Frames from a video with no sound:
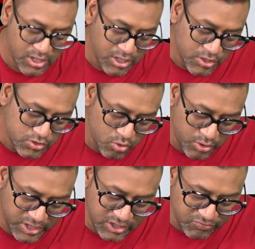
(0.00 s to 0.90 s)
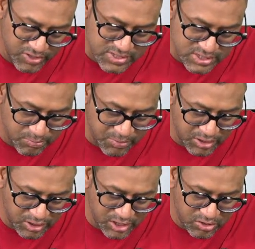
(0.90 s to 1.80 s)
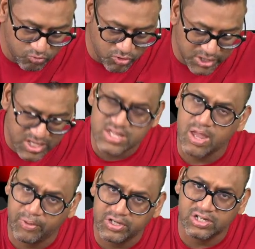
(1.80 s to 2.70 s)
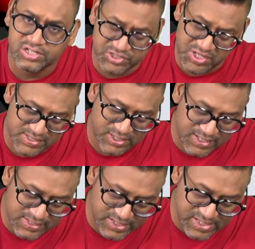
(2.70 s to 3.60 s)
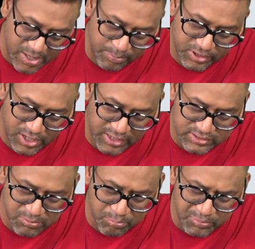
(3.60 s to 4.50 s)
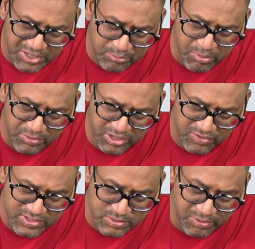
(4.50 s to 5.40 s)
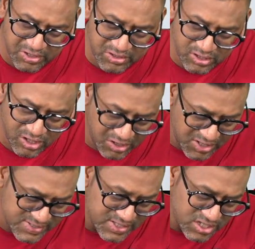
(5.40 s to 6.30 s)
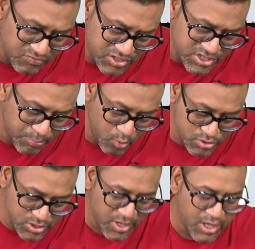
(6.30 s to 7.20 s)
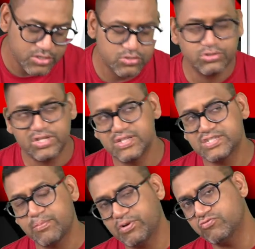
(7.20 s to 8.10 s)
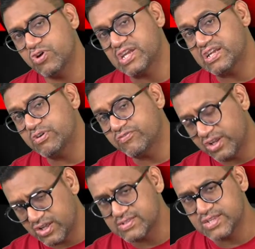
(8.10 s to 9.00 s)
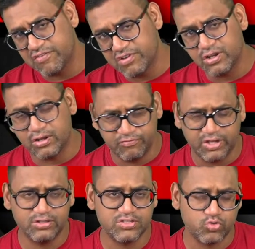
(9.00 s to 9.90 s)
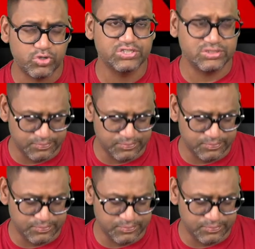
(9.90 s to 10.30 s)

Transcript: So investment in working capital, it says, is kept at the minimum investment in current assets in which approach. So there's a chapter working capital finance. Even when the students